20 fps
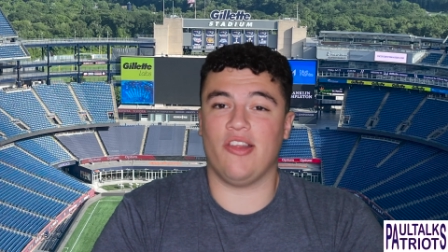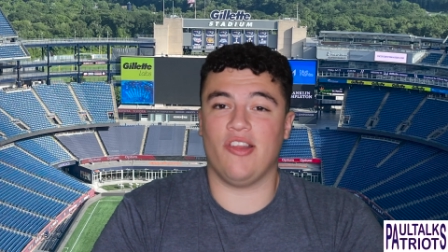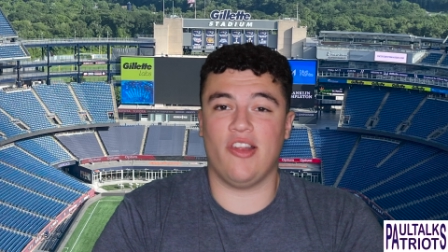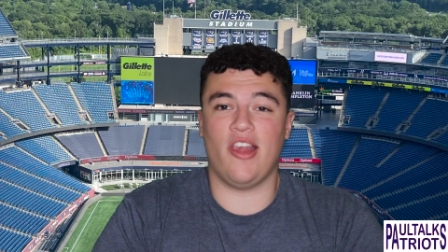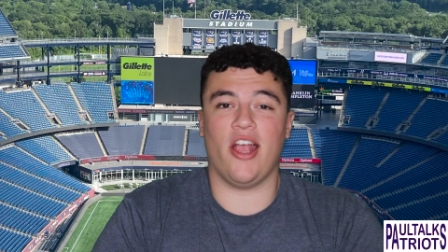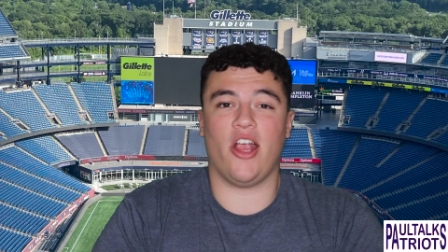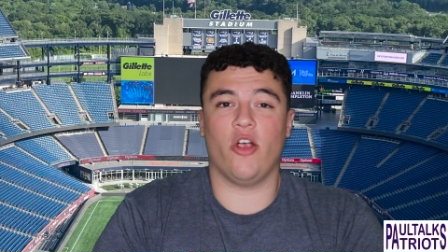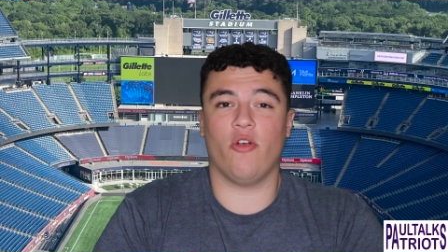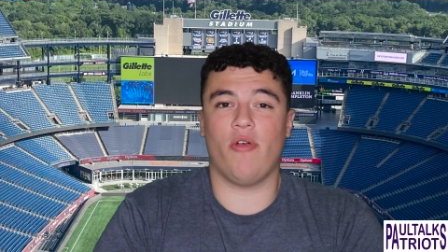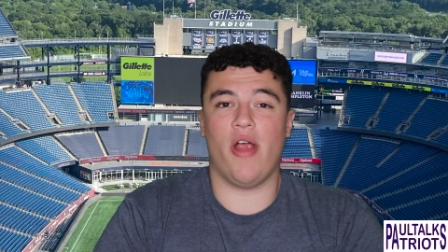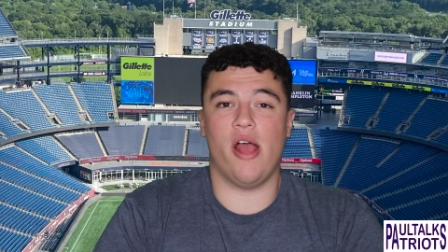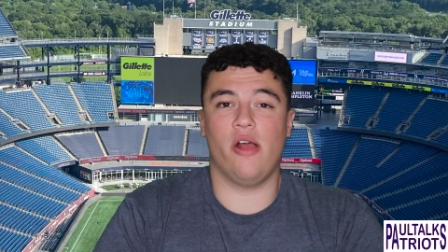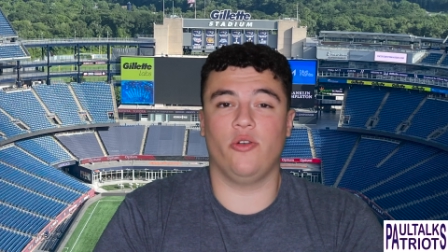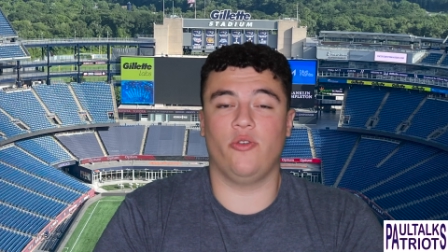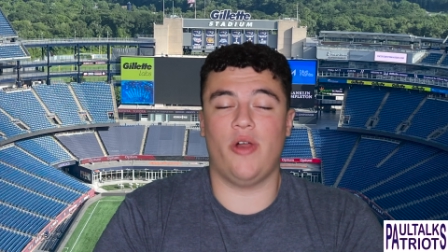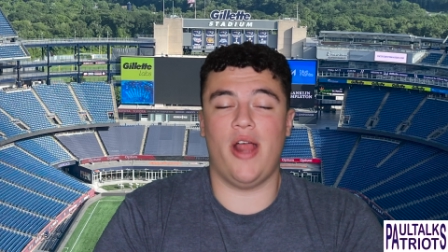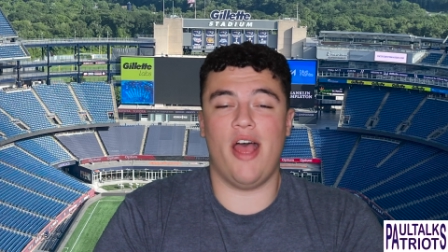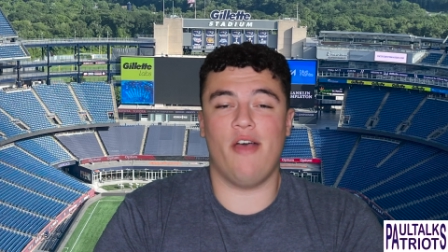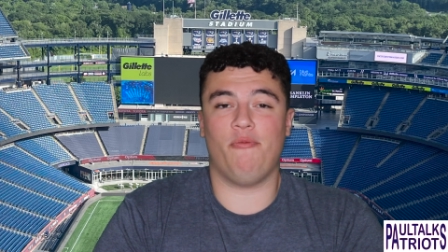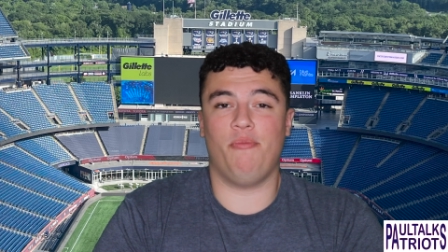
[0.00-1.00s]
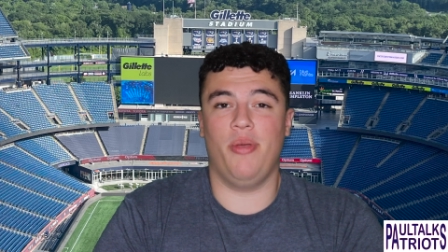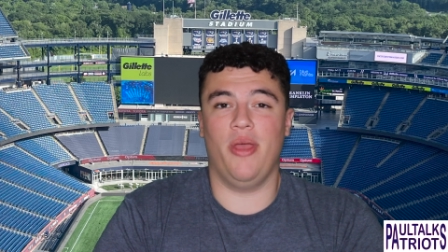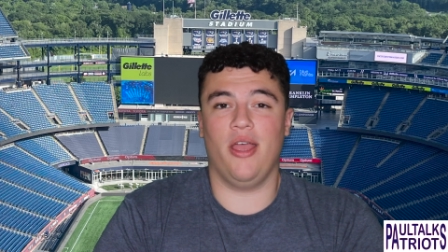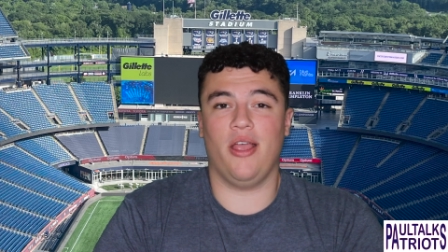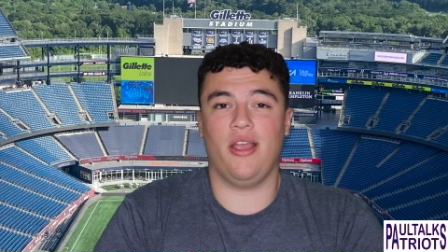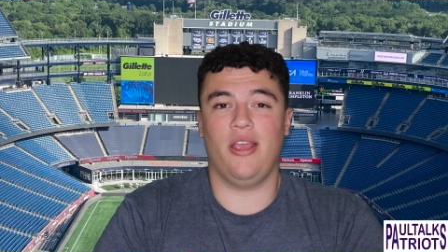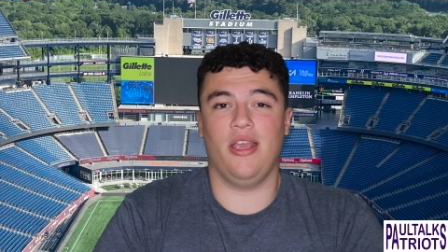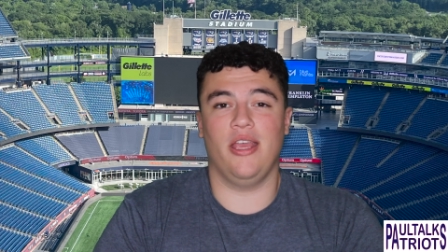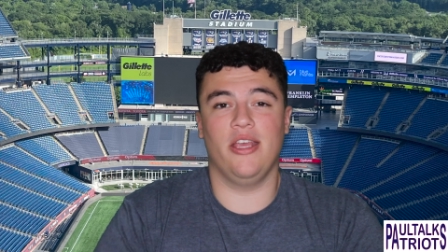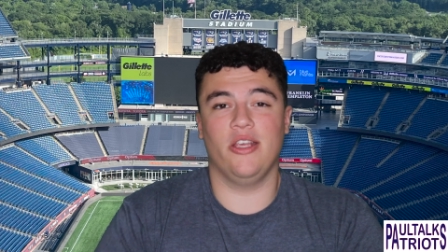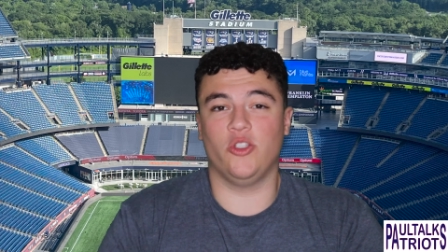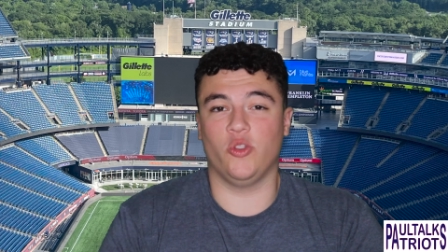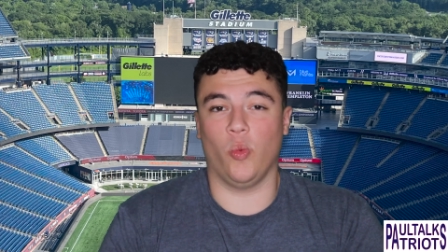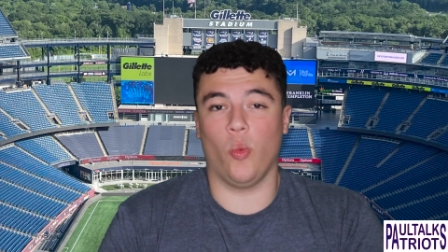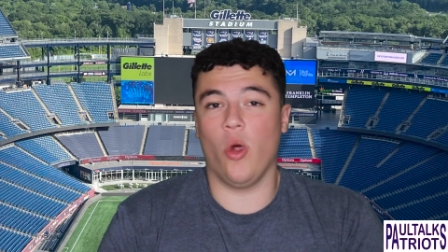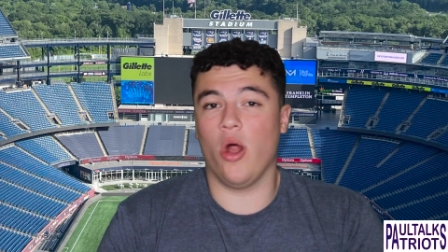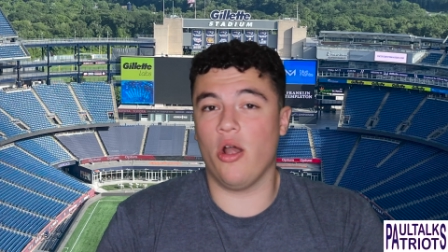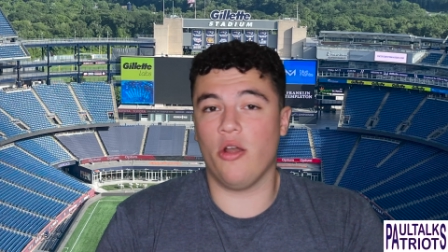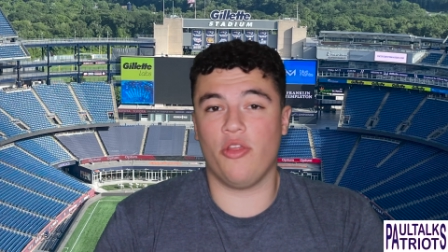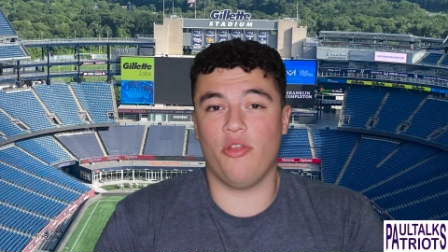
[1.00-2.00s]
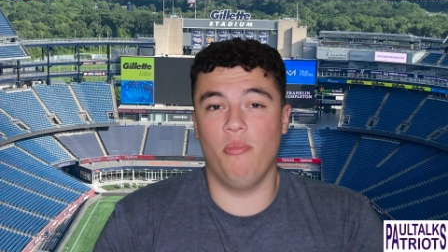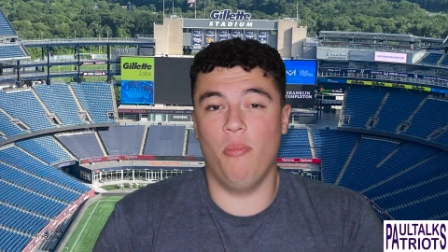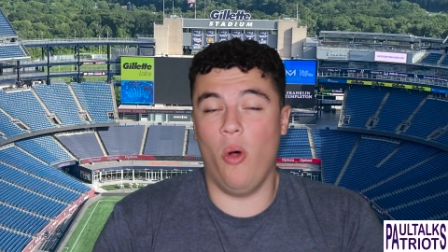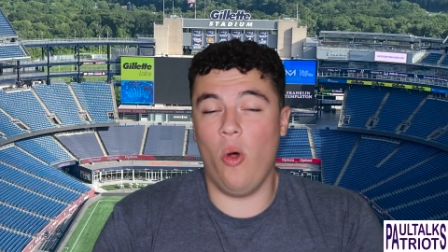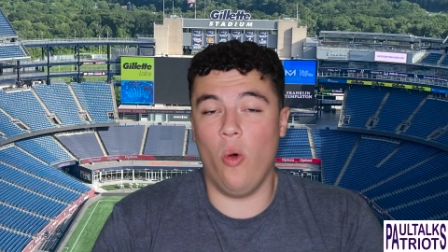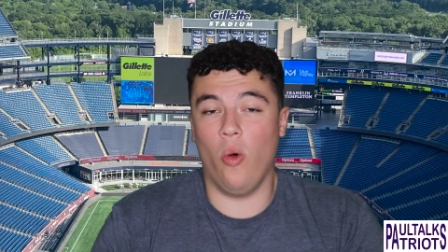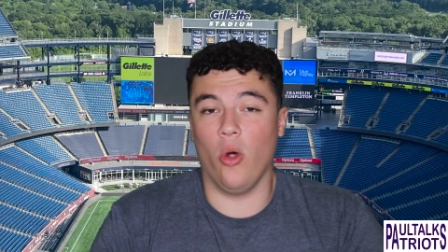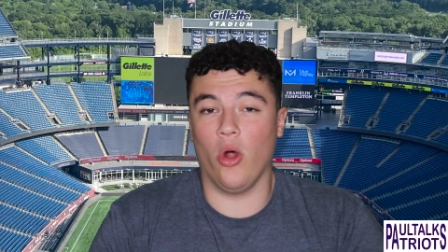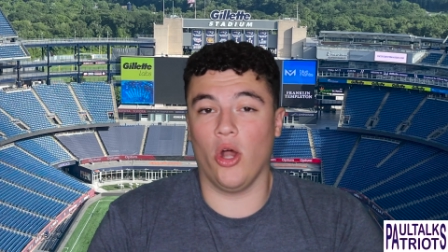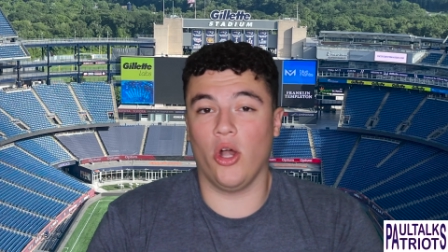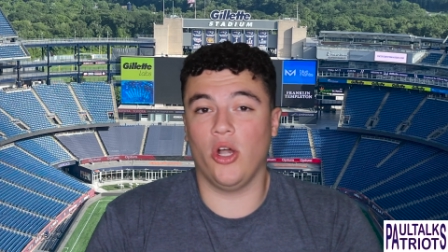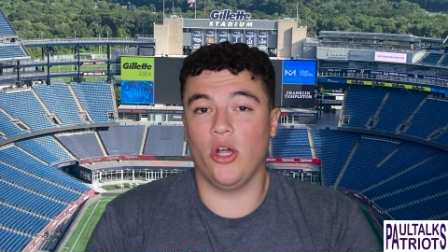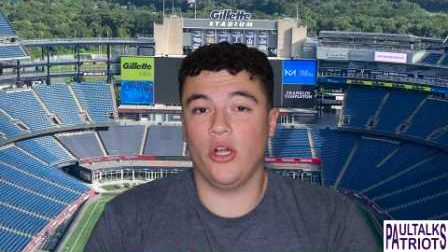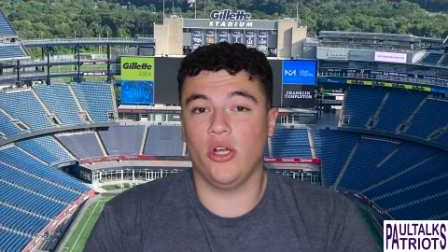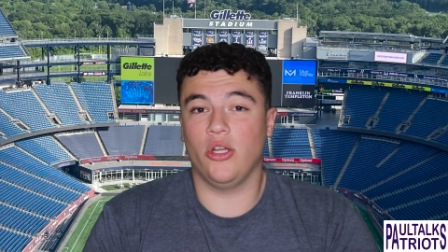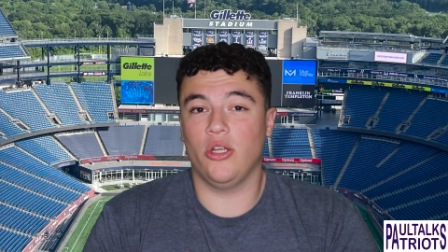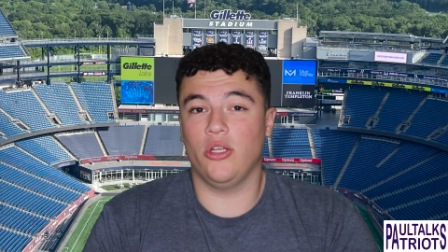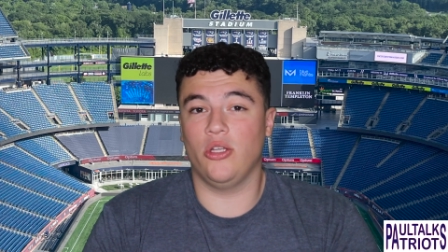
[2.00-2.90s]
second-round draft pick is worth more